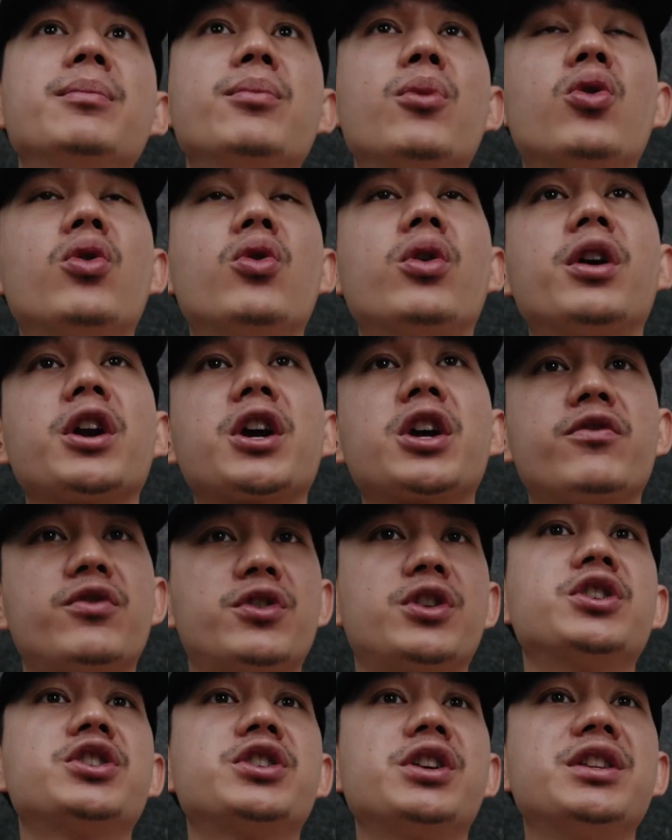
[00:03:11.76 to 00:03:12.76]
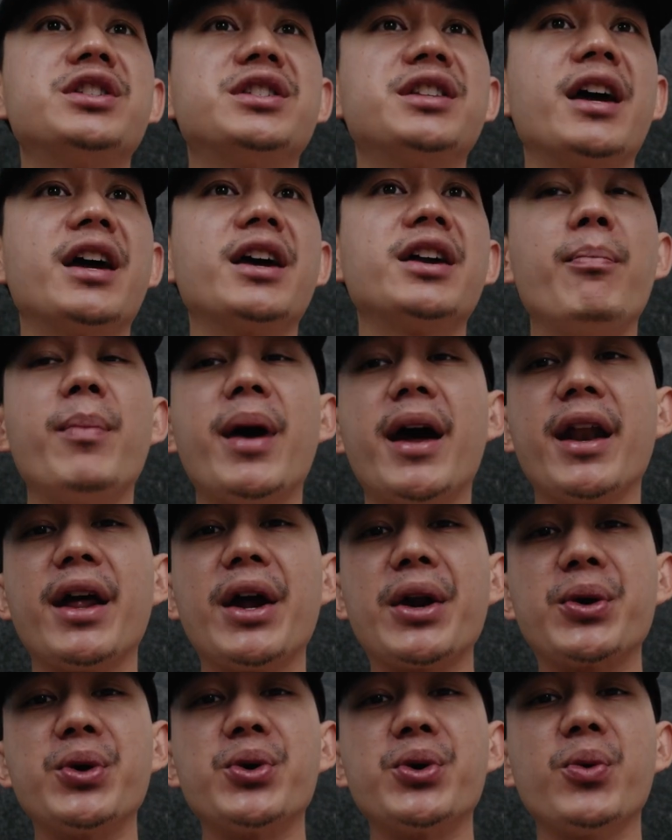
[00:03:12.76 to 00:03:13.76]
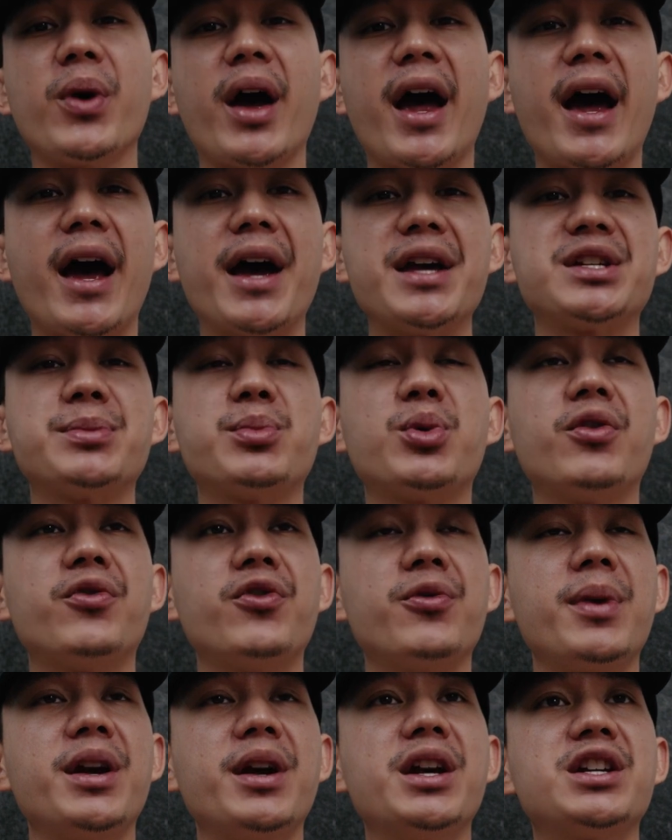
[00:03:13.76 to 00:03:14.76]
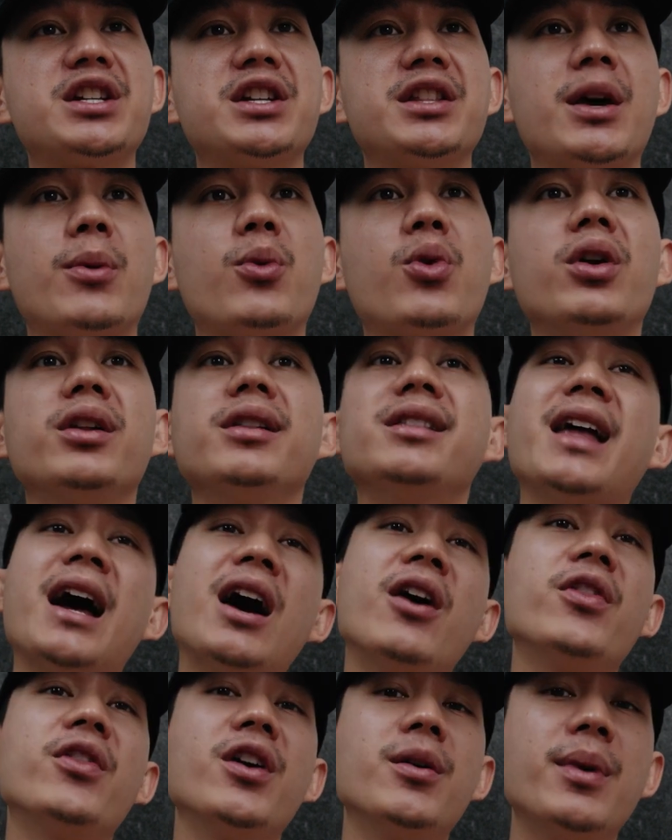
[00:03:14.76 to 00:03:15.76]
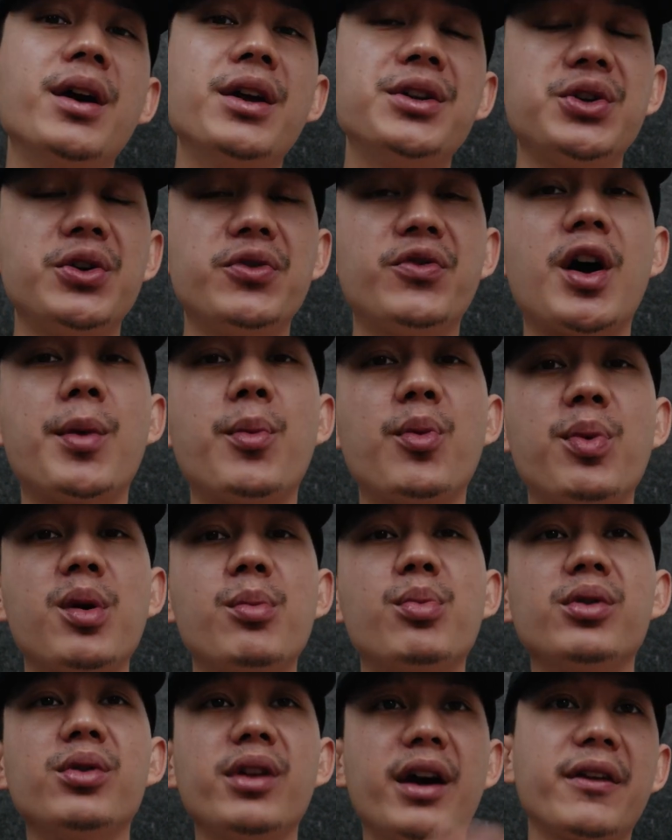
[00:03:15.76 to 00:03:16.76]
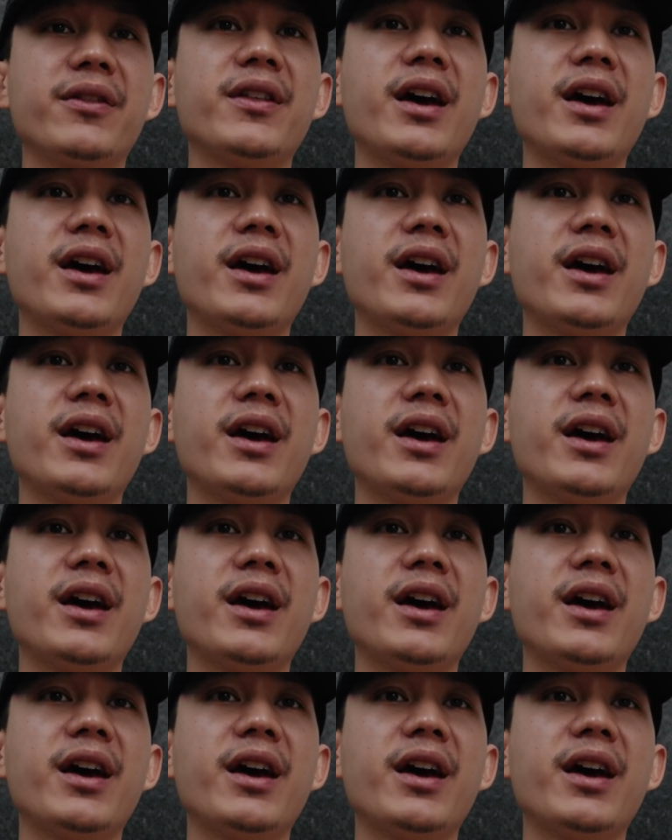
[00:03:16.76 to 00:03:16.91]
more conversions that Meta, Google has, the more information that will allow them to find more people like